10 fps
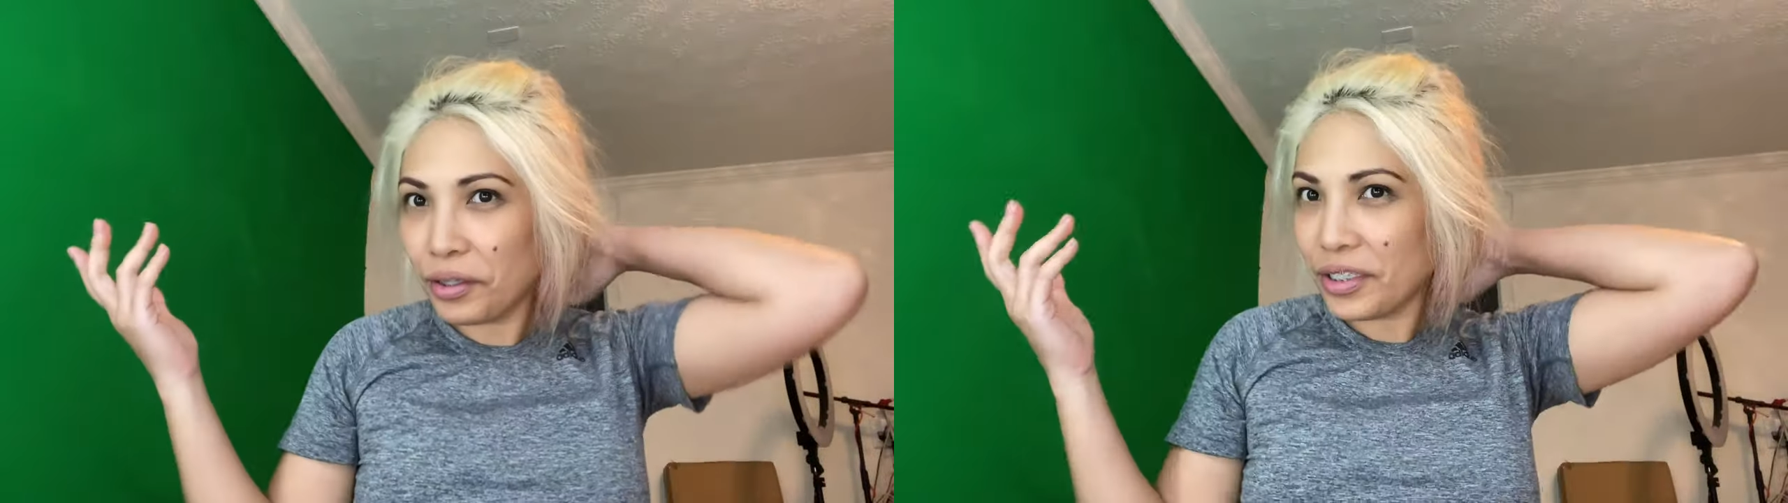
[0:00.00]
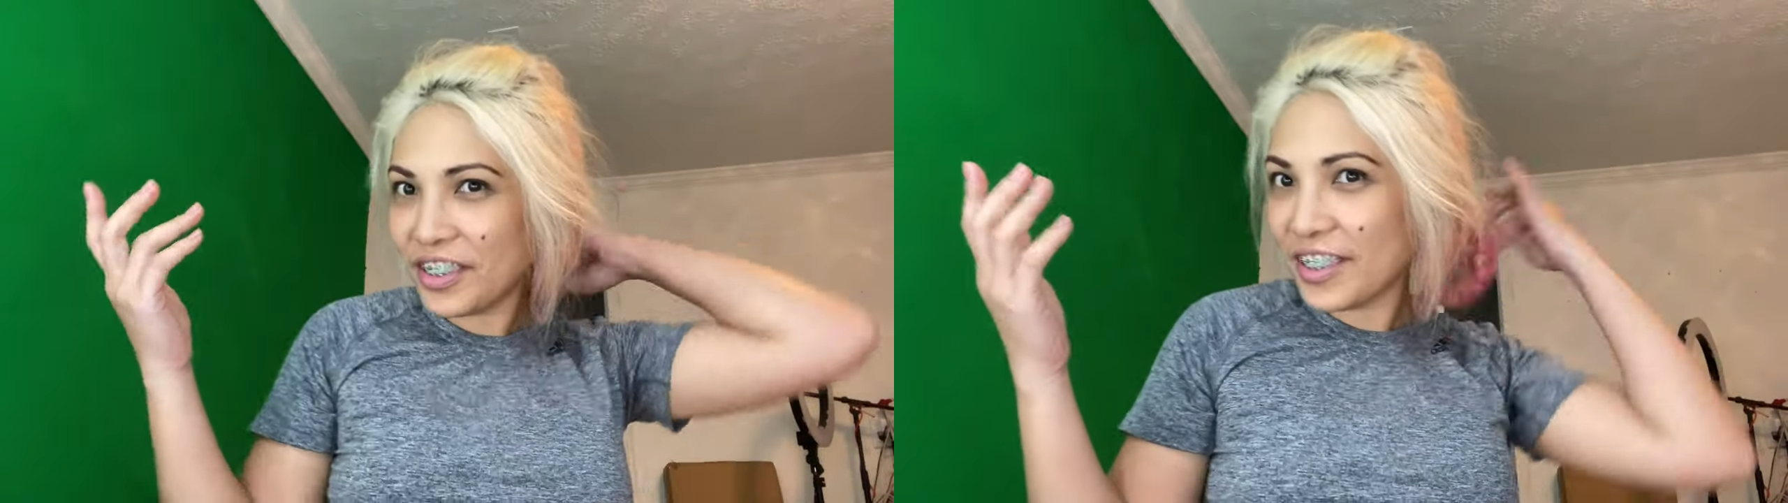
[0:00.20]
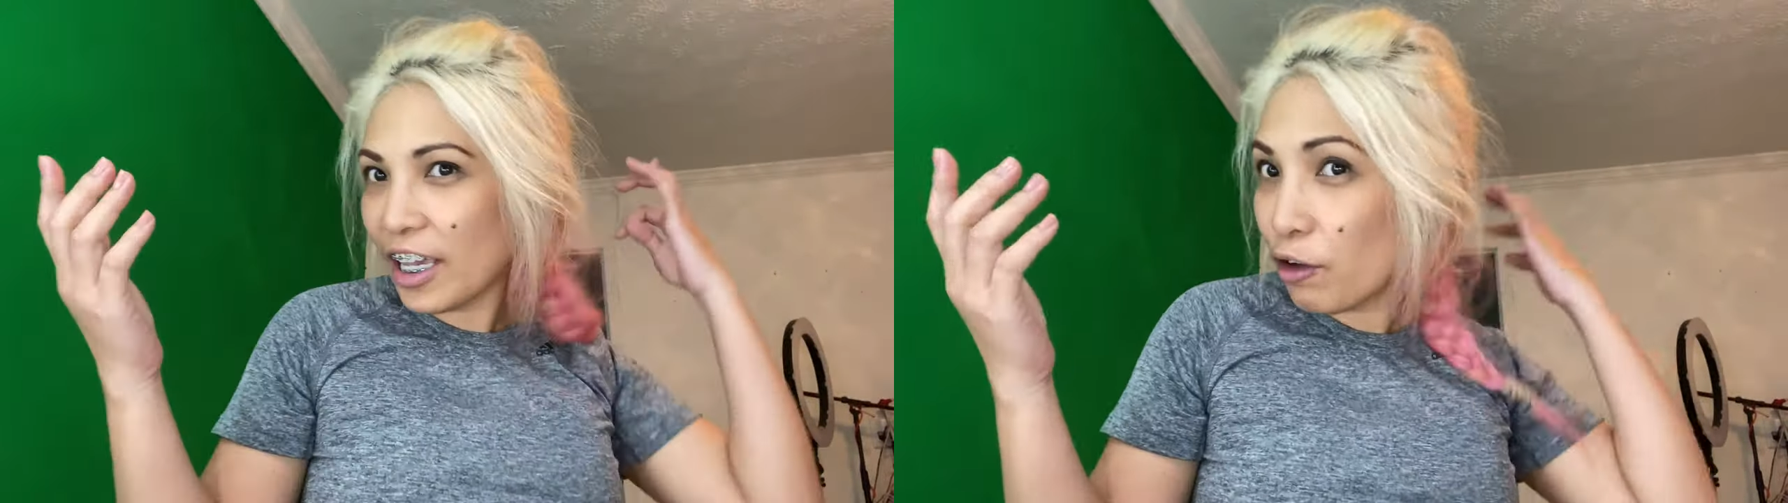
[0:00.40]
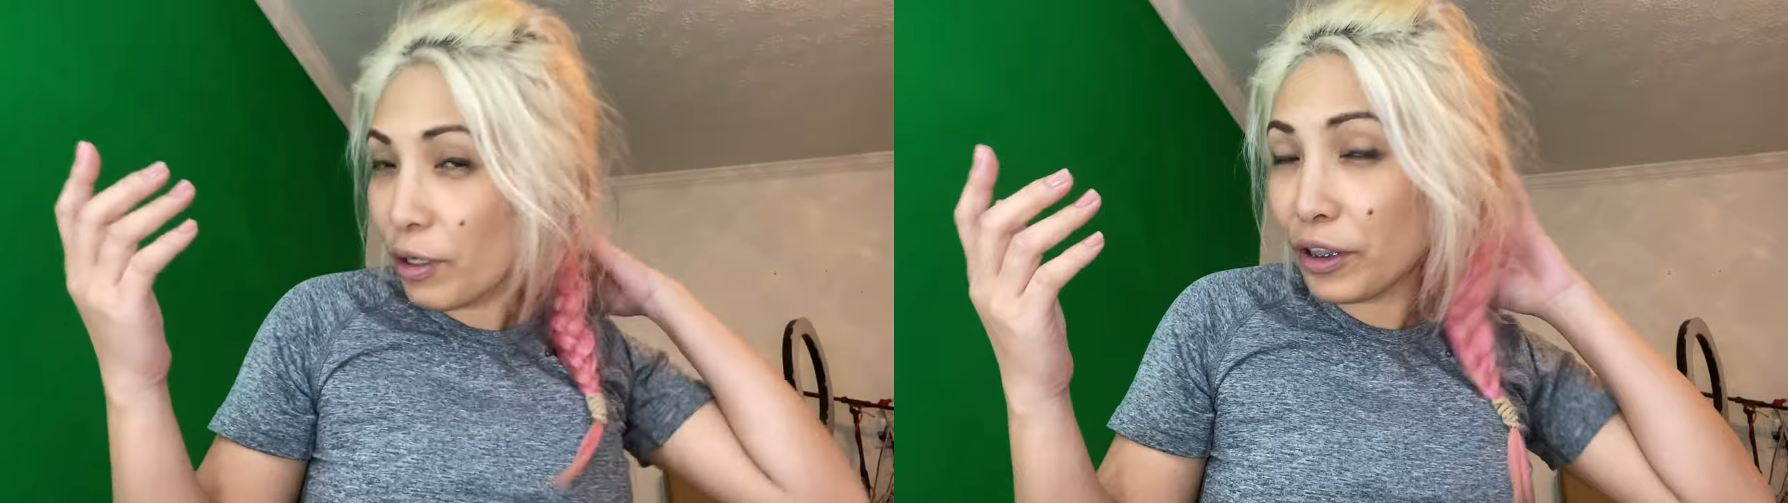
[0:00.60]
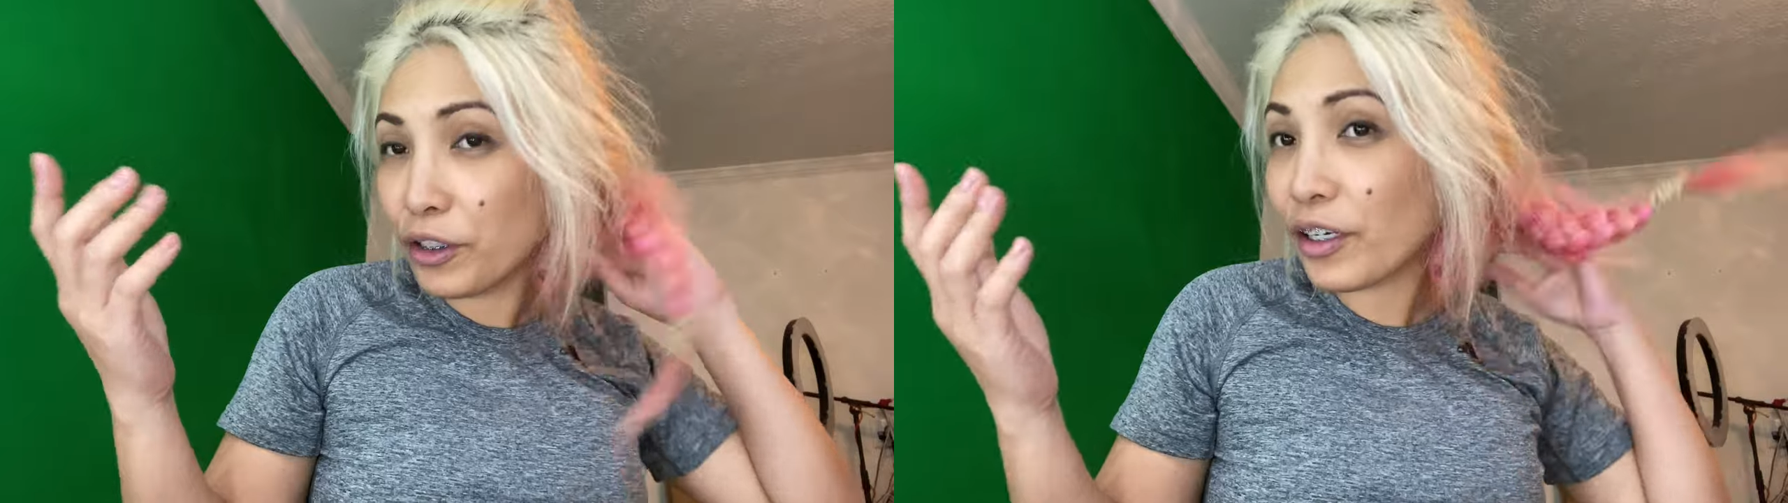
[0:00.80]
this is how
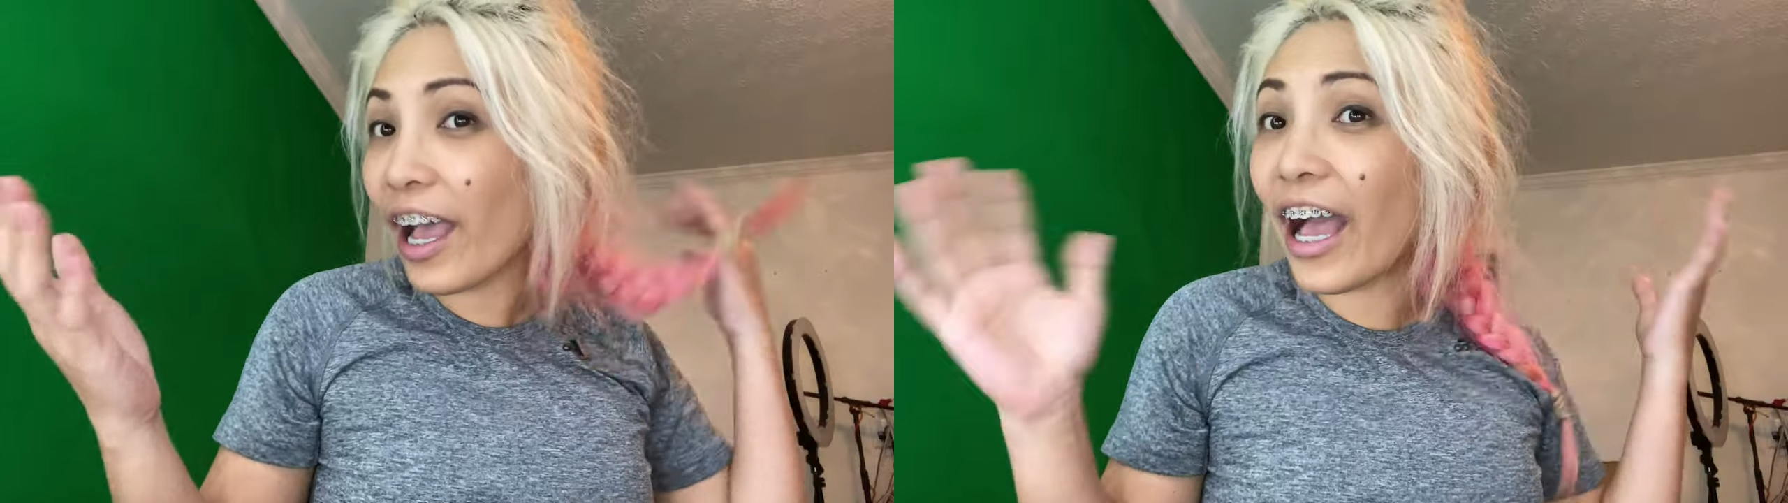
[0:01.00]
I look